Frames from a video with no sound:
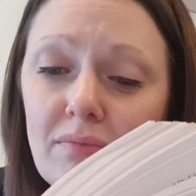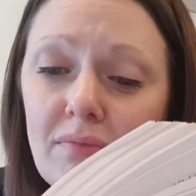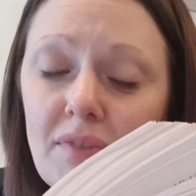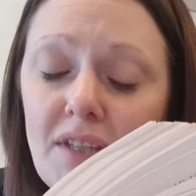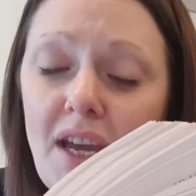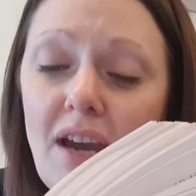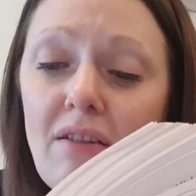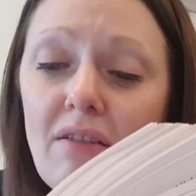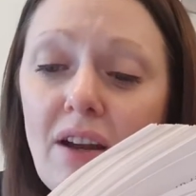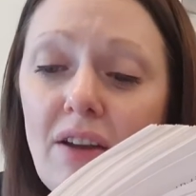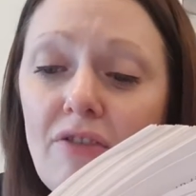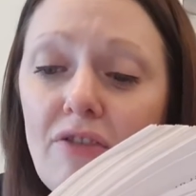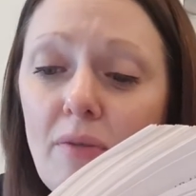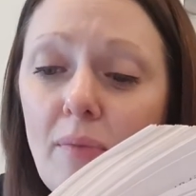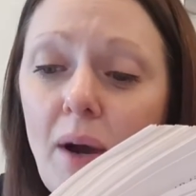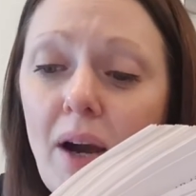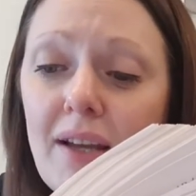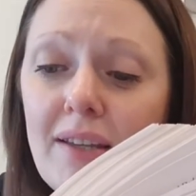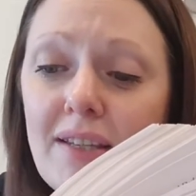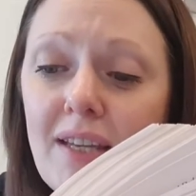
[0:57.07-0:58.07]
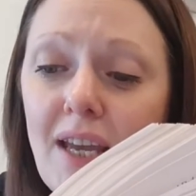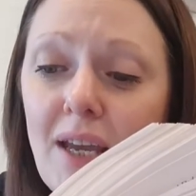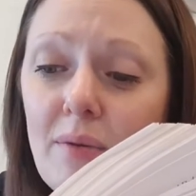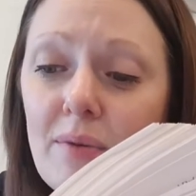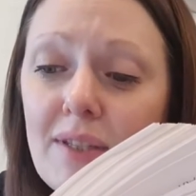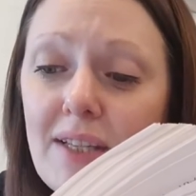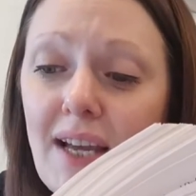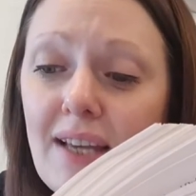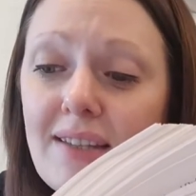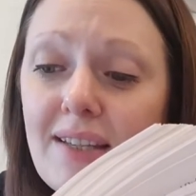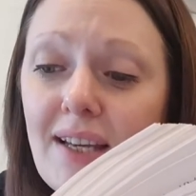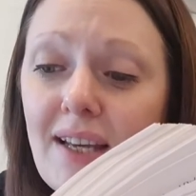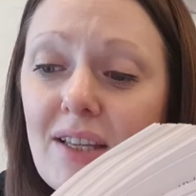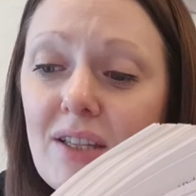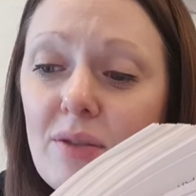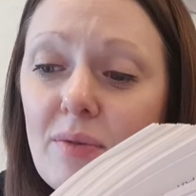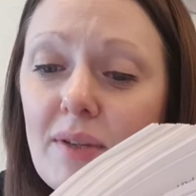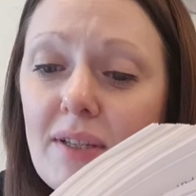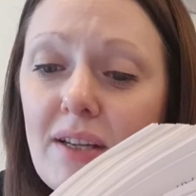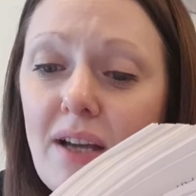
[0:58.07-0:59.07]
Terry from IT was getting
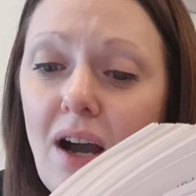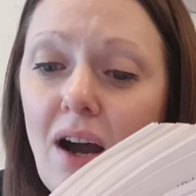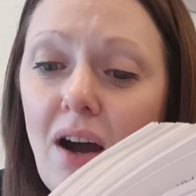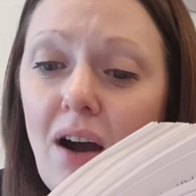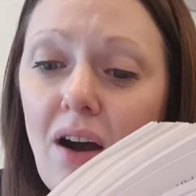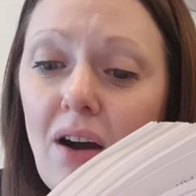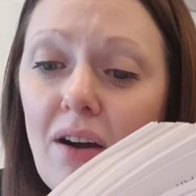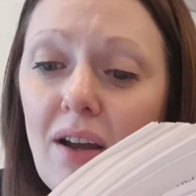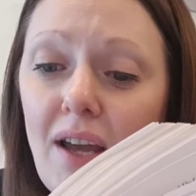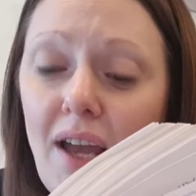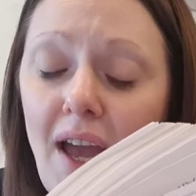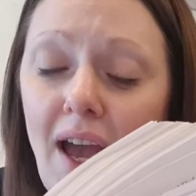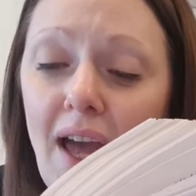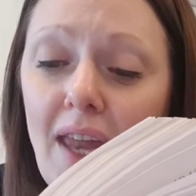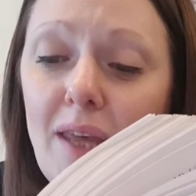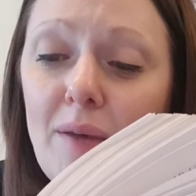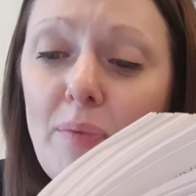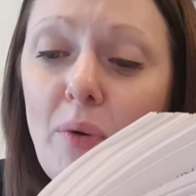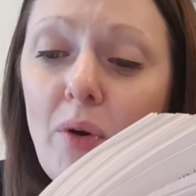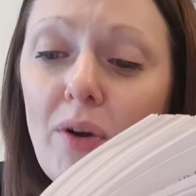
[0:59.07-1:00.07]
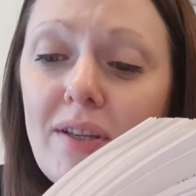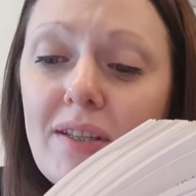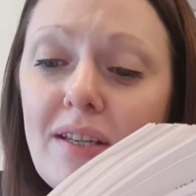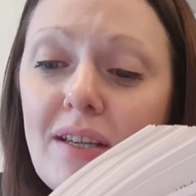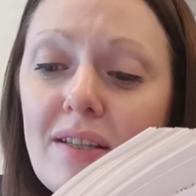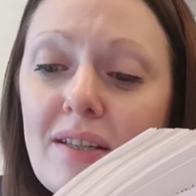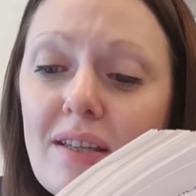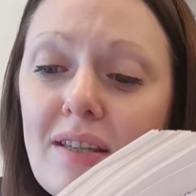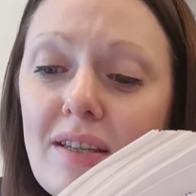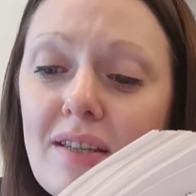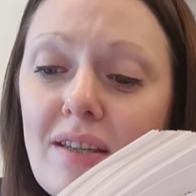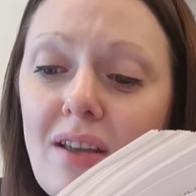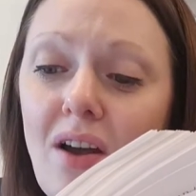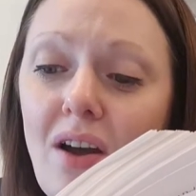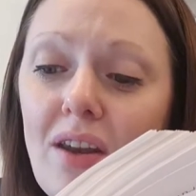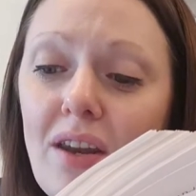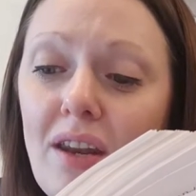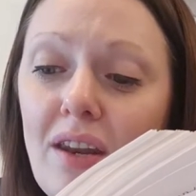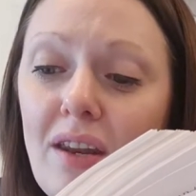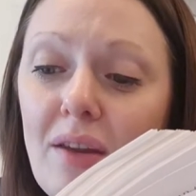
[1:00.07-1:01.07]
into his car and he pointed to the
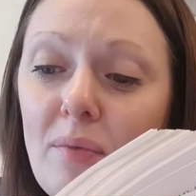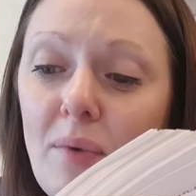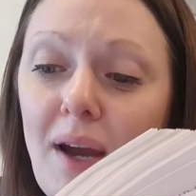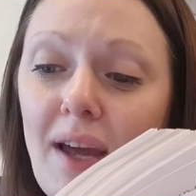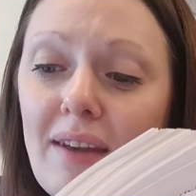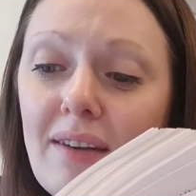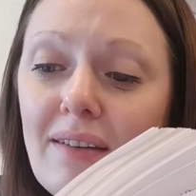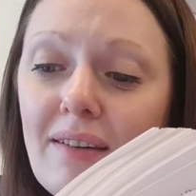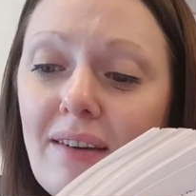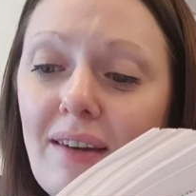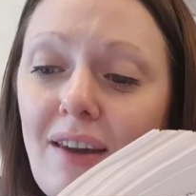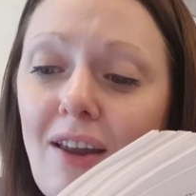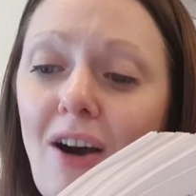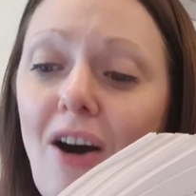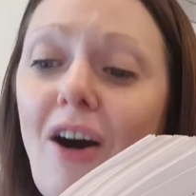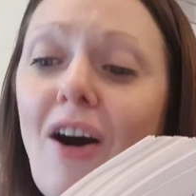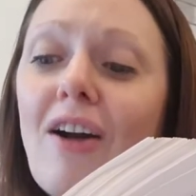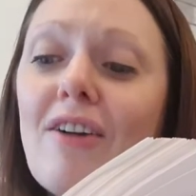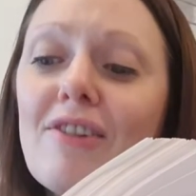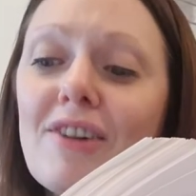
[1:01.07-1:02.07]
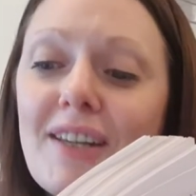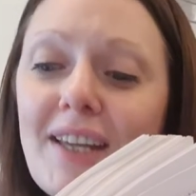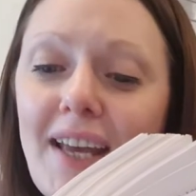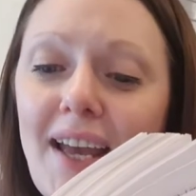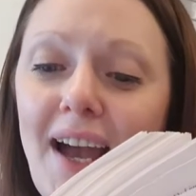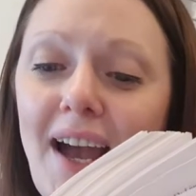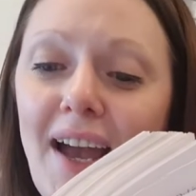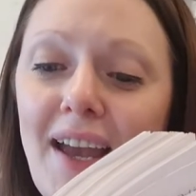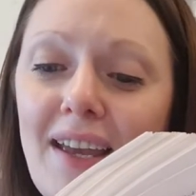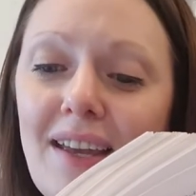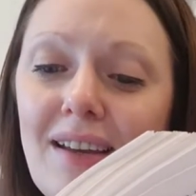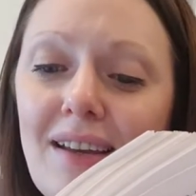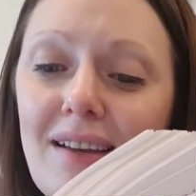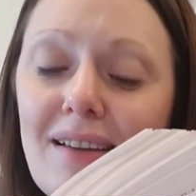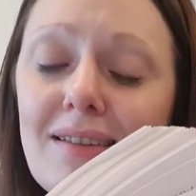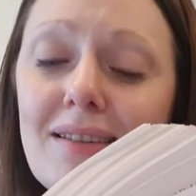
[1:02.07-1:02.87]
sign and he went, Irony, eh?